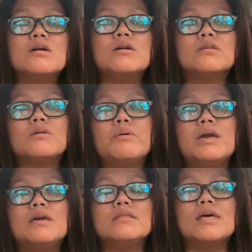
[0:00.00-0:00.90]

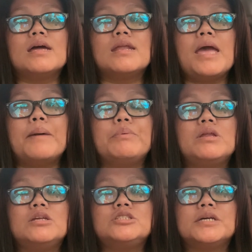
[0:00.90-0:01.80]
earthquake that
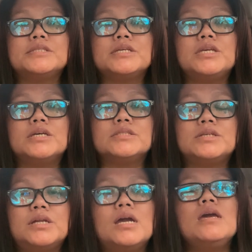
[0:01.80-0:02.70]
happened in Jensen
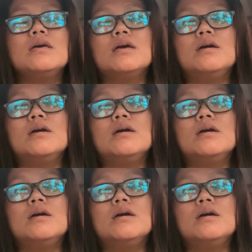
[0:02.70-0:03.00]
yesterday.